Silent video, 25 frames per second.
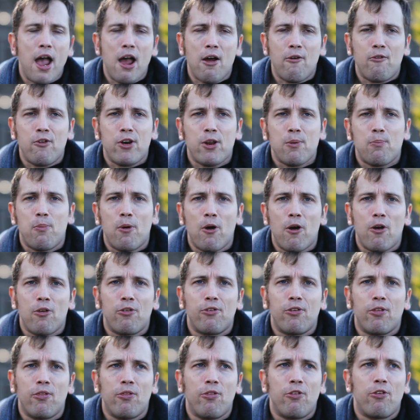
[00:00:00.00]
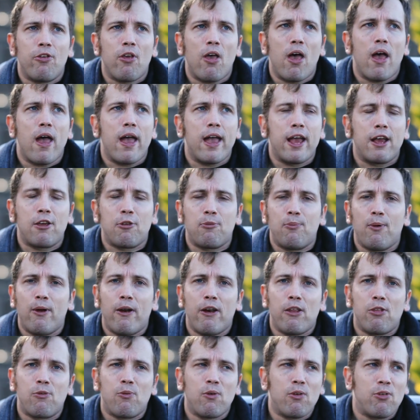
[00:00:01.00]
every person's
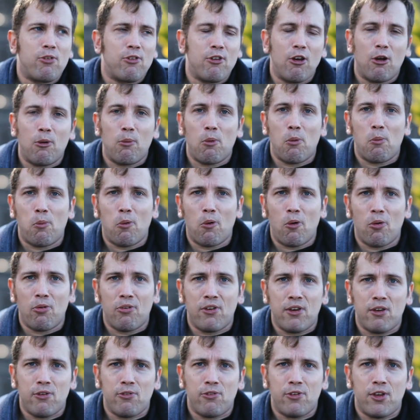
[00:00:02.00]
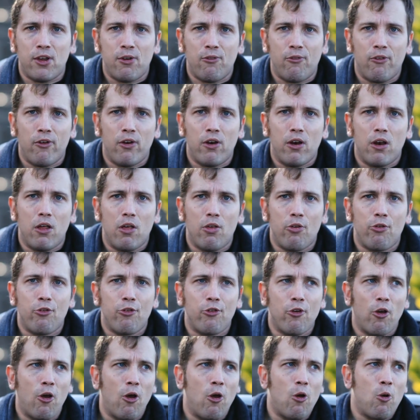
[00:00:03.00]
experience with cerebral palsy is different.
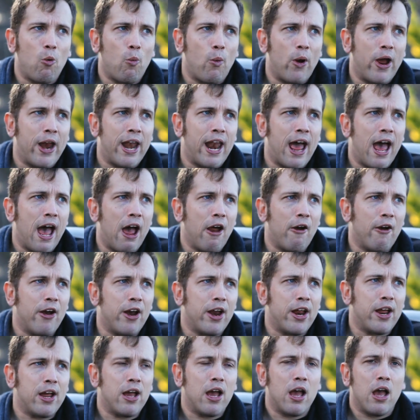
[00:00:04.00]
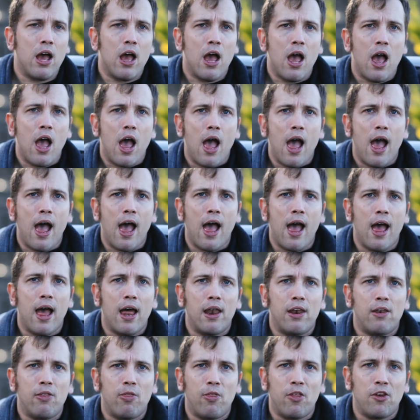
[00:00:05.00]
So when Harry
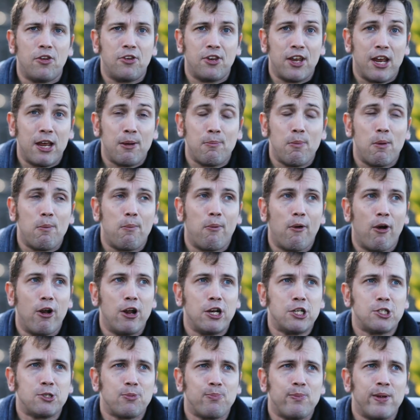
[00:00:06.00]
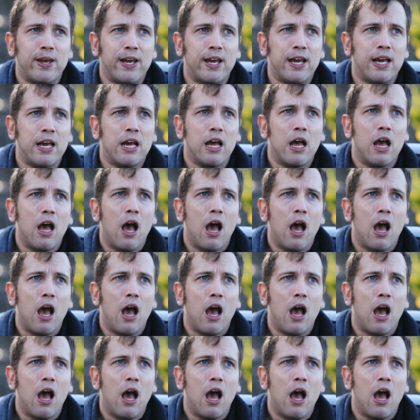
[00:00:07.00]
and the team approached me,